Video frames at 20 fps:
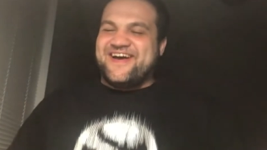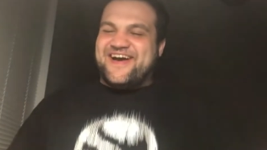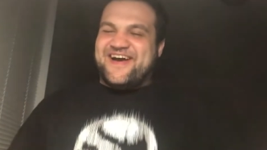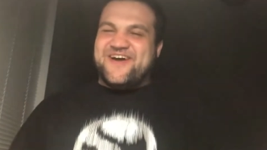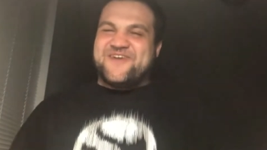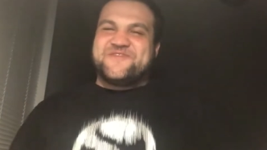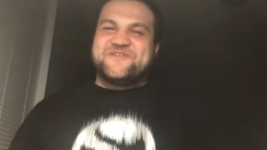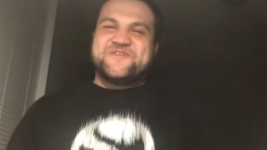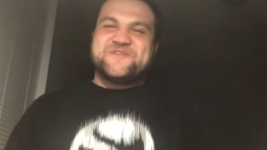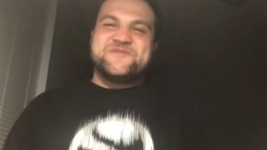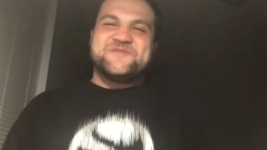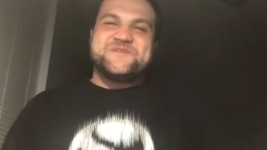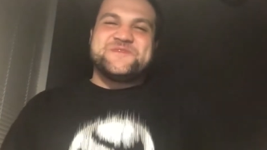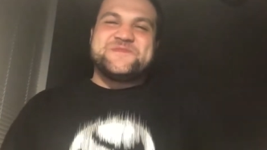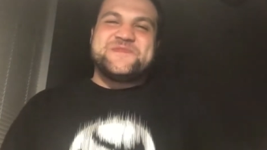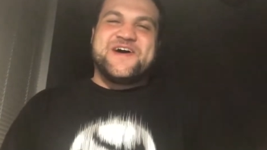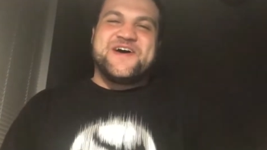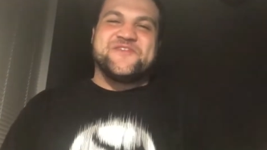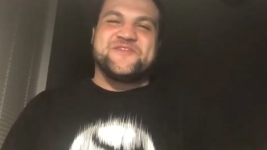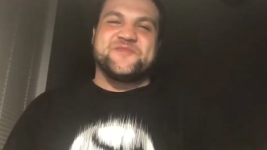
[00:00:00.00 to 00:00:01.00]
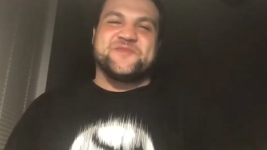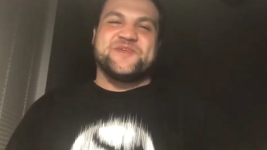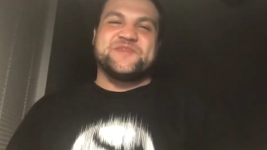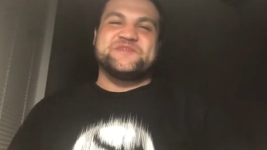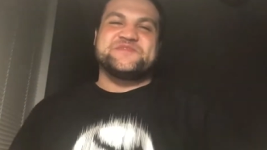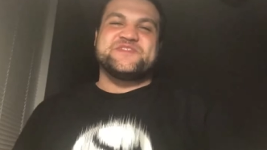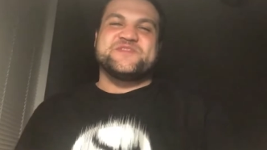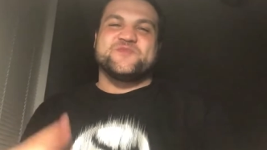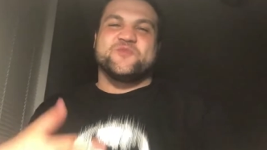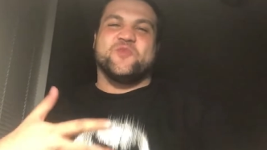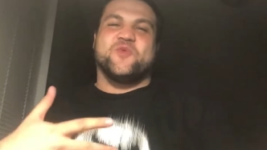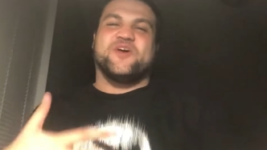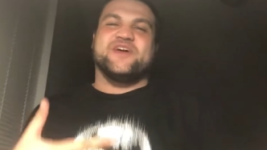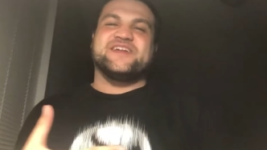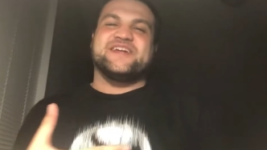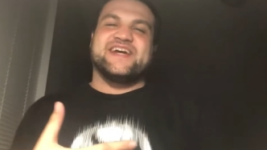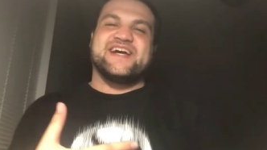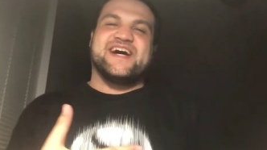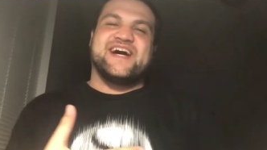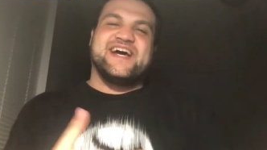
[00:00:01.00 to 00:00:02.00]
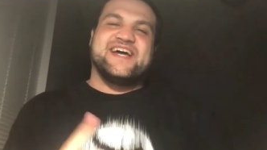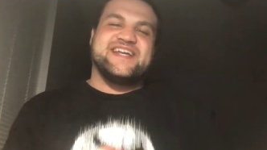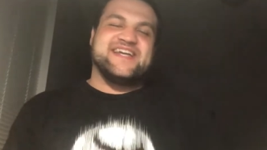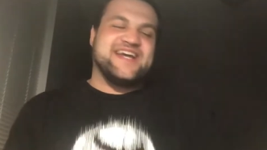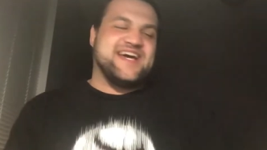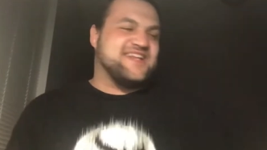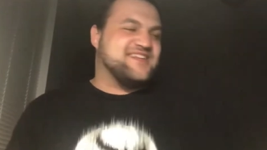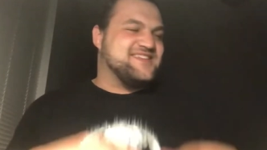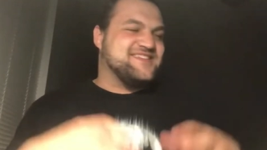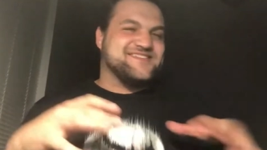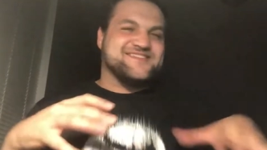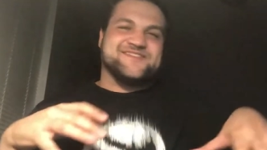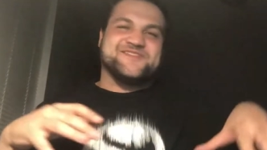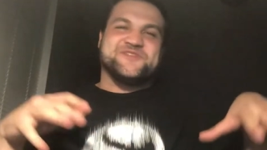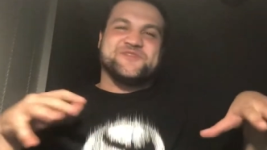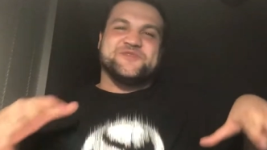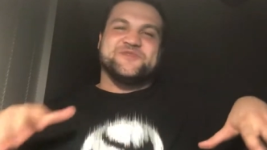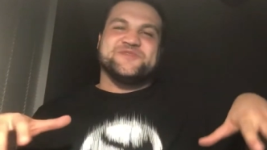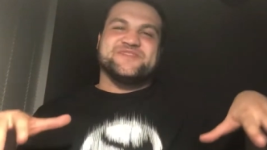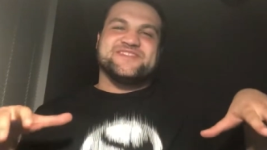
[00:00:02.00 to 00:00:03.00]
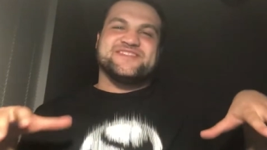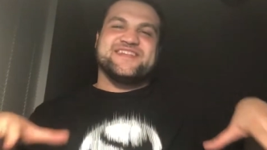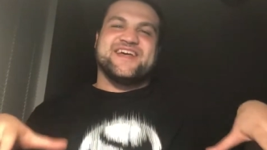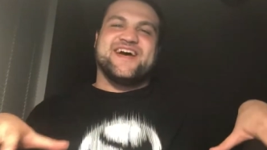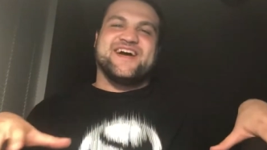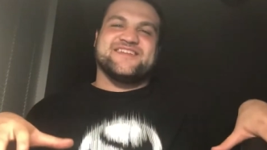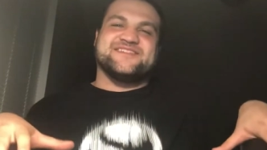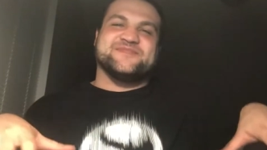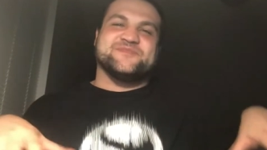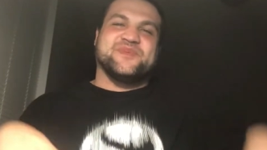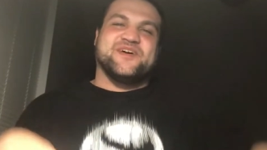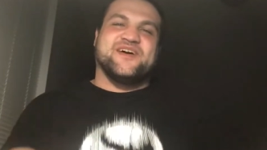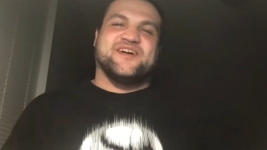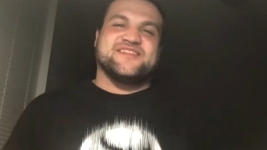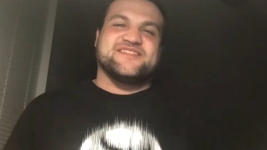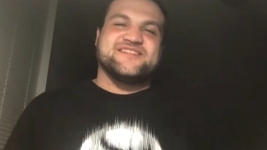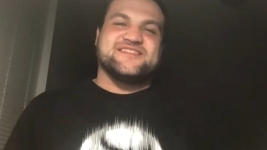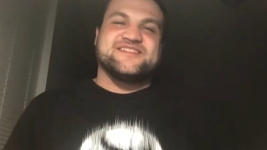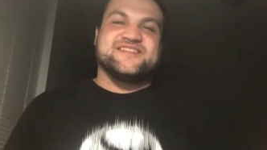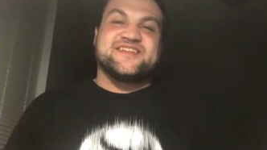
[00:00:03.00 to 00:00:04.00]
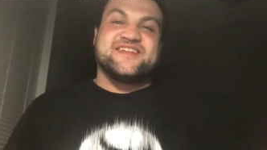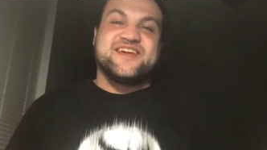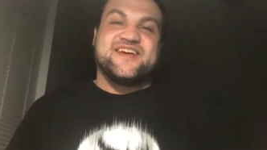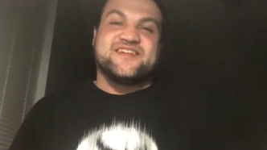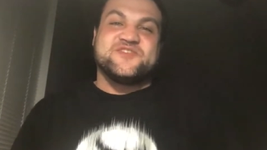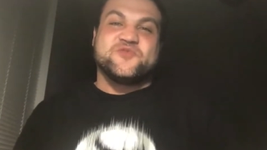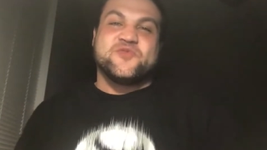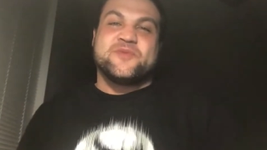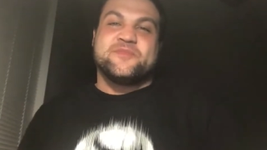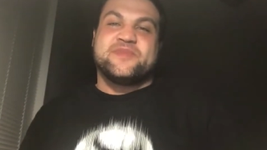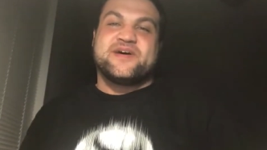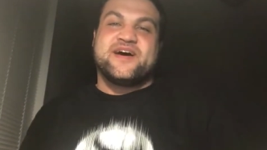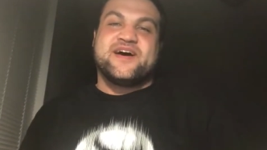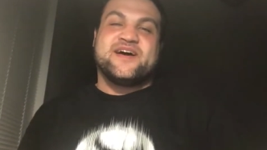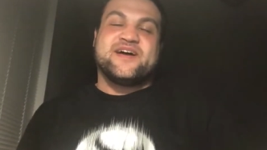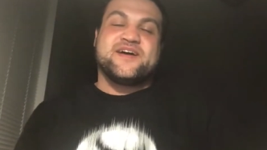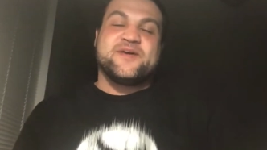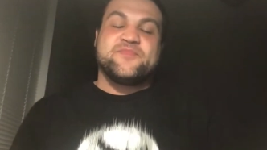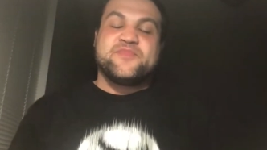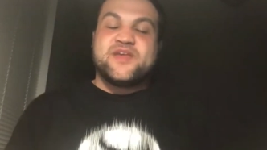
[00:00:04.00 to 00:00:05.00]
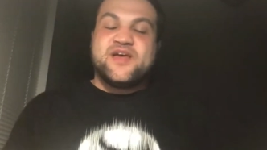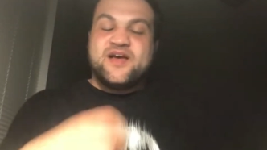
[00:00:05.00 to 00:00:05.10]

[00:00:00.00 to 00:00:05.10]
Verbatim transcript: I felt really bad for him. It was just one guy, and he had these two stacks of boxes that he had to unpack.